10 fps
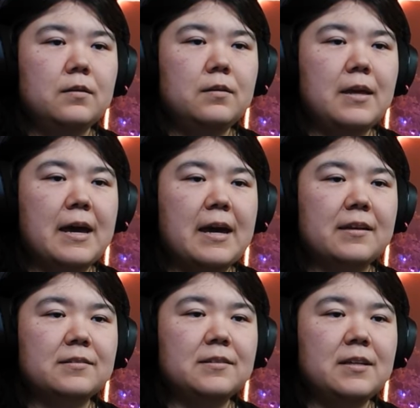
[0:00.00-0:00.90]
Yeah,
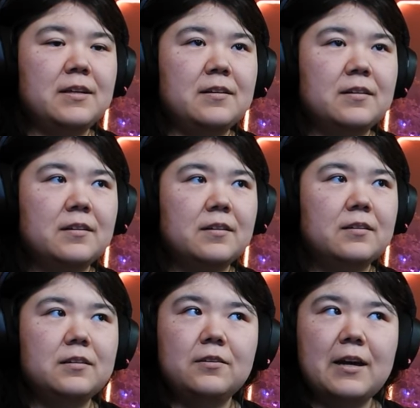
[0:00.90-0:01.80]
see?
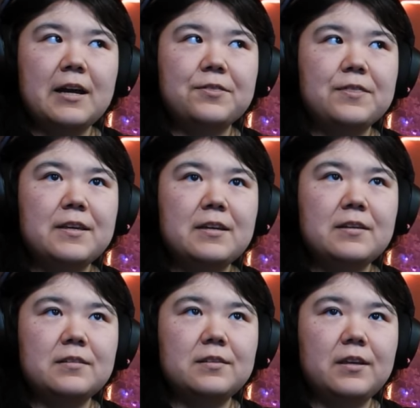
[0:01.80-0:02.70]
You got
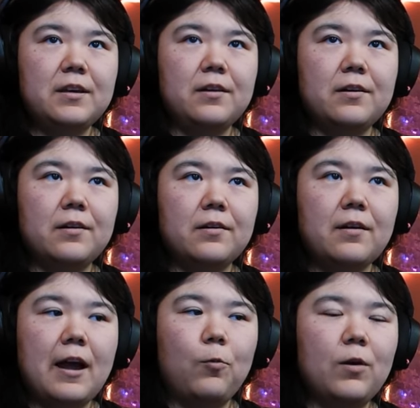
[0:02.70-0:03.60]
these here.
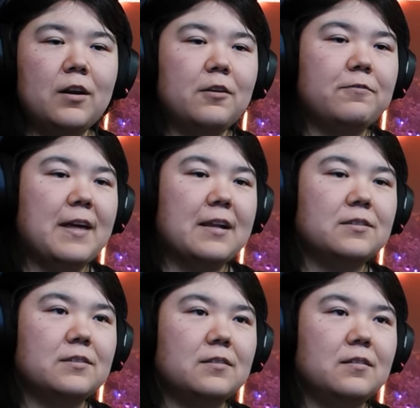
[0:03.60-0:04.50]
I wonder if
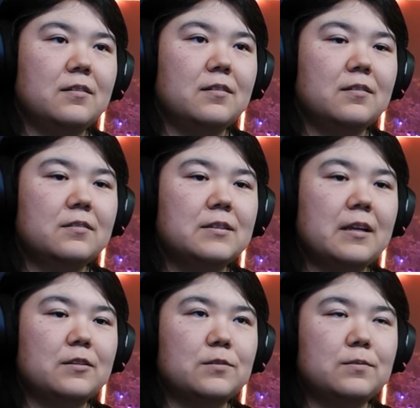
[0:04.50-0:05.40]
that's
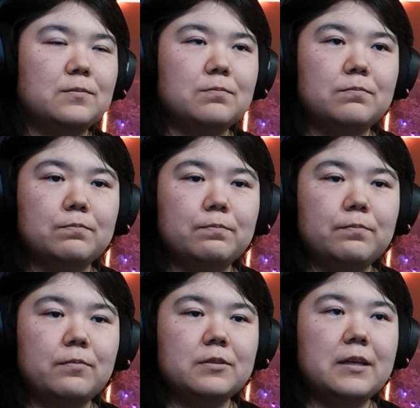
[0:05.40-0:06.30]
Stella's
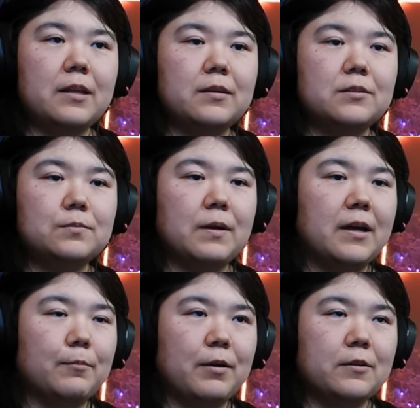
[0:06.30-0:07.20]

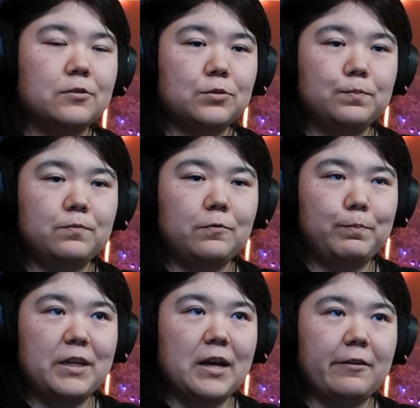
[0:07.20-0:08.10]
brother's
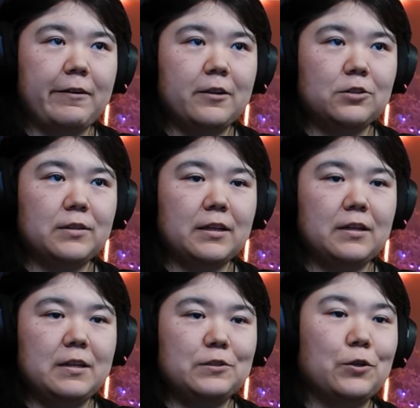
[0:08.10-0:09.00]
peacock feathers. Like,
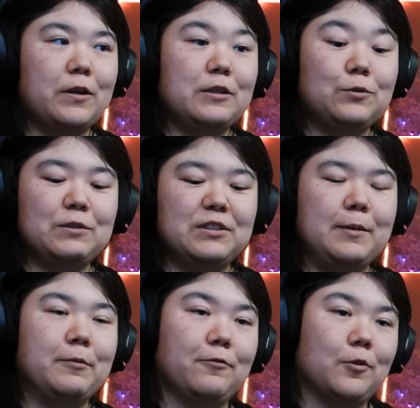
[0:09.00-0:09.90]
he's turning into his
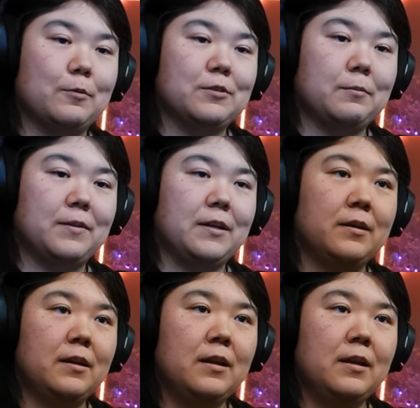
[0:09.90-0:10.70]
demon form or something.